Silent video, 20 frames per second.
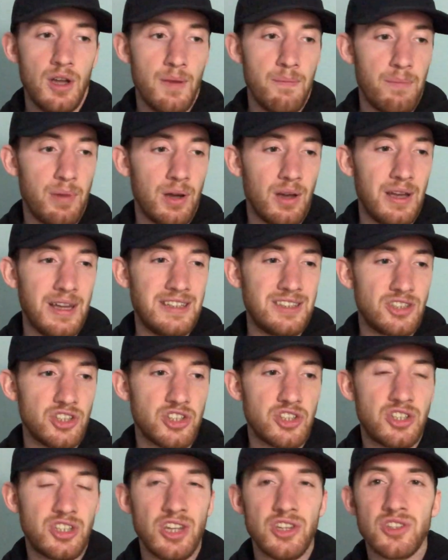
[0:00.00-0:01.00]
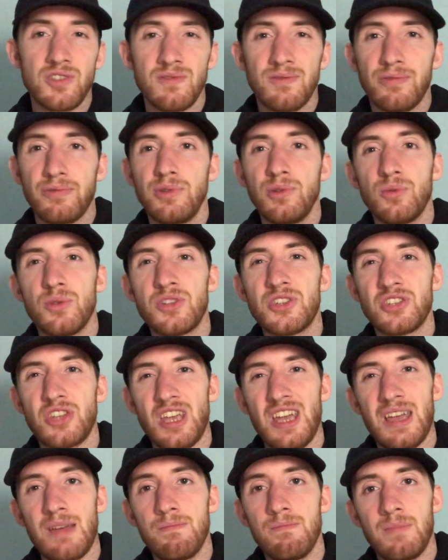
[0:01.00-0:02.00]
but it just doesn't feel the
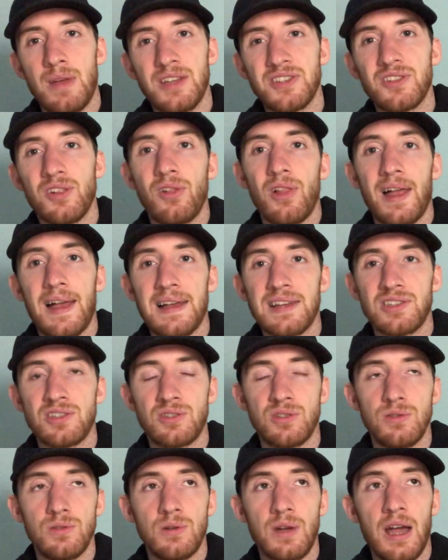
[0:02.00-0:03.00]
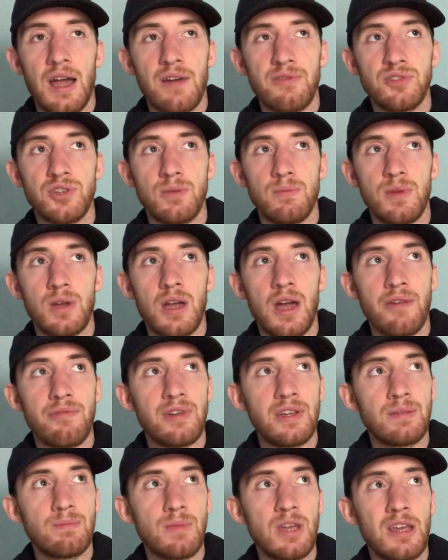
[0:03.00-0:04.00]
same as the last two, I have to admit. I
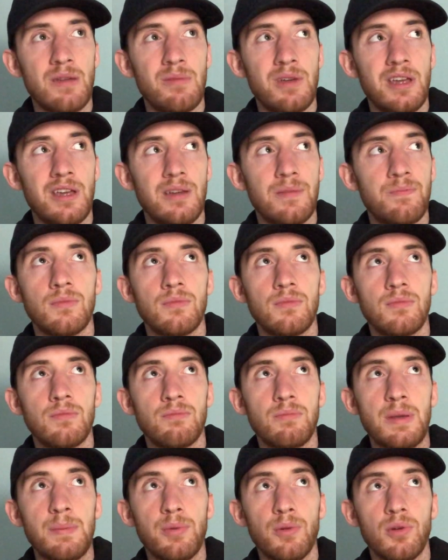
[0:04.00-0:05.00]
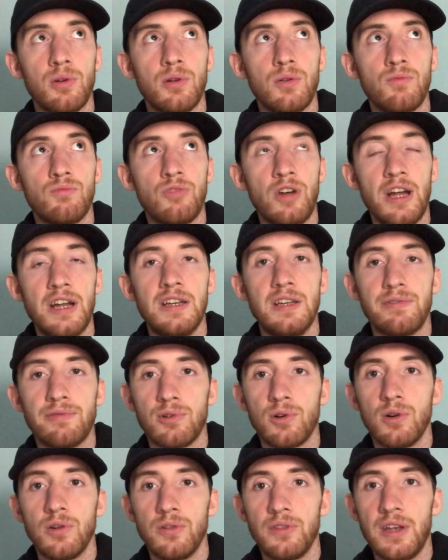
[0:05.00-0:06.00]
think maybe people are ready
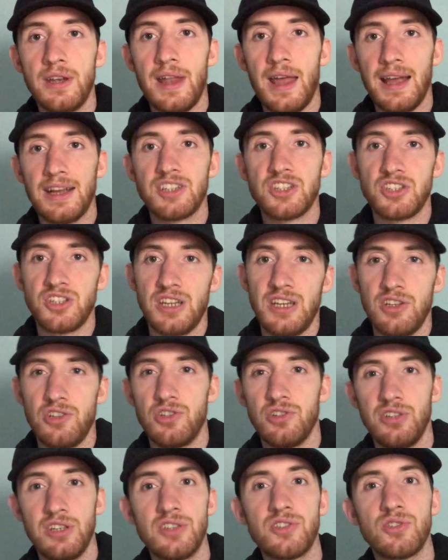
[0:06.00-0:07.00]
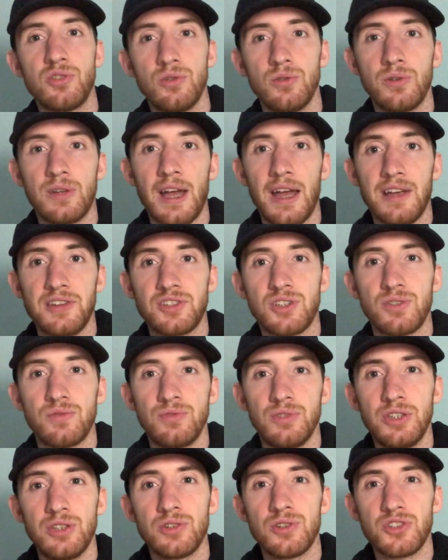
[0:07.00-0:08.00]
for the next stage of these two guys'
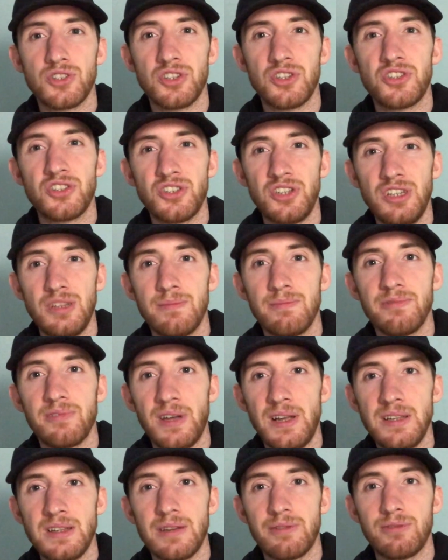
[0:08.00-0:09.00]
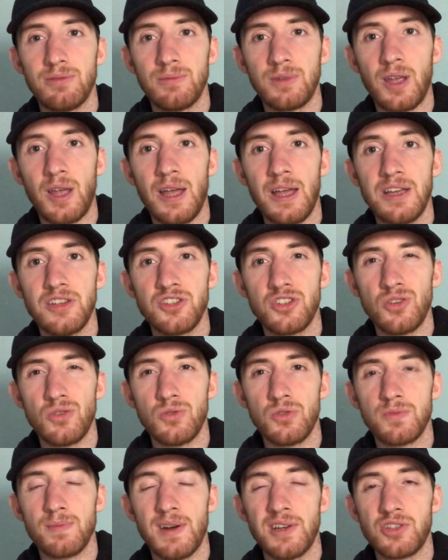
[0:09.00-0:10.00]
careers to see them fight different guys.
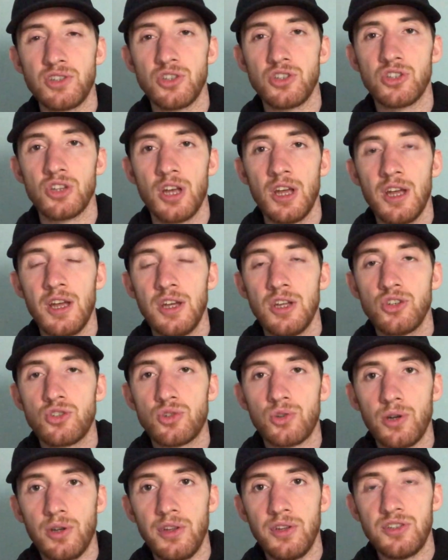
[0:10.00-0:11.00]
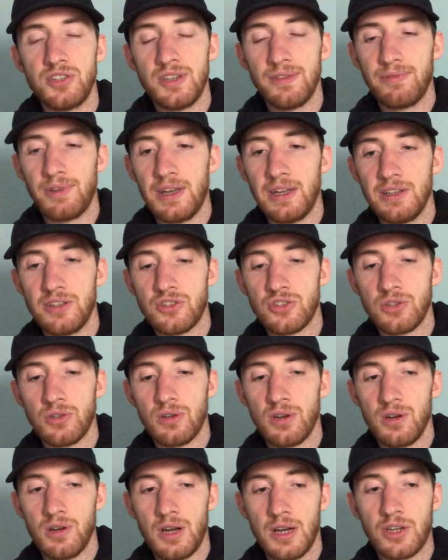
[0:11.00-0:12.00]
As much as trilogy fights
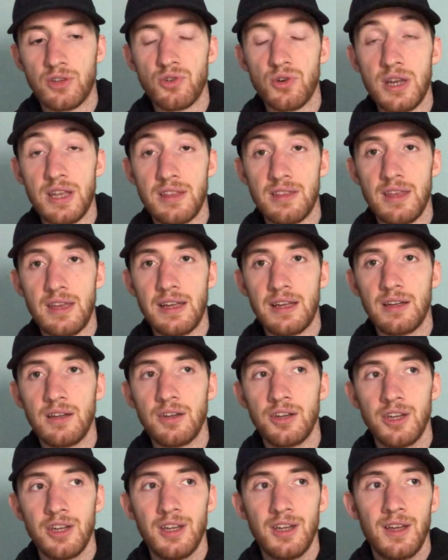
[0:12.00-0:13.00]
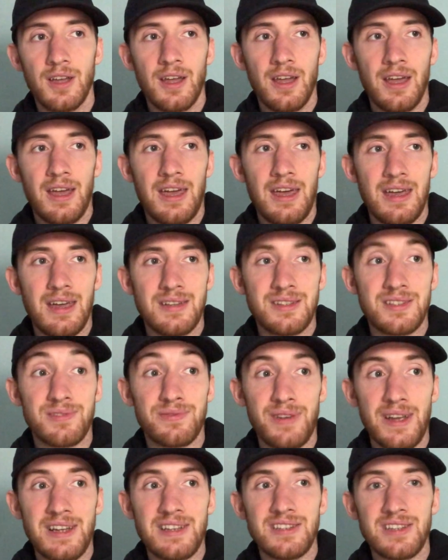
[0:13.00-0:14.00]
are a great thing to
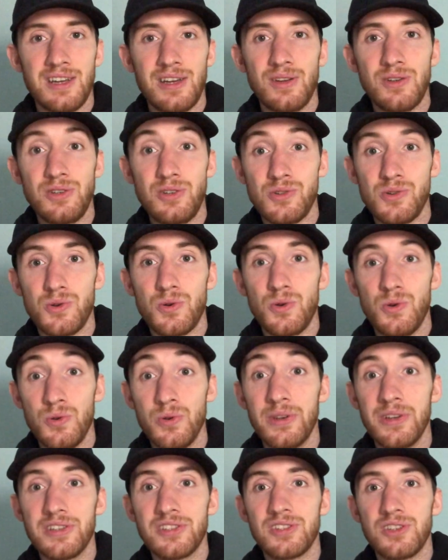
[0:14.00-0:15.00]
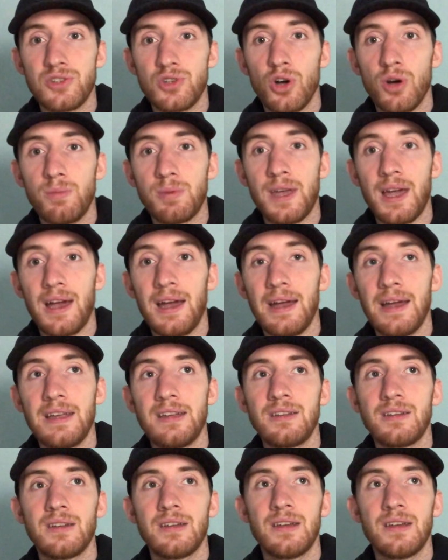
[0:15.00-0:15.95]
find out, who is the top guy.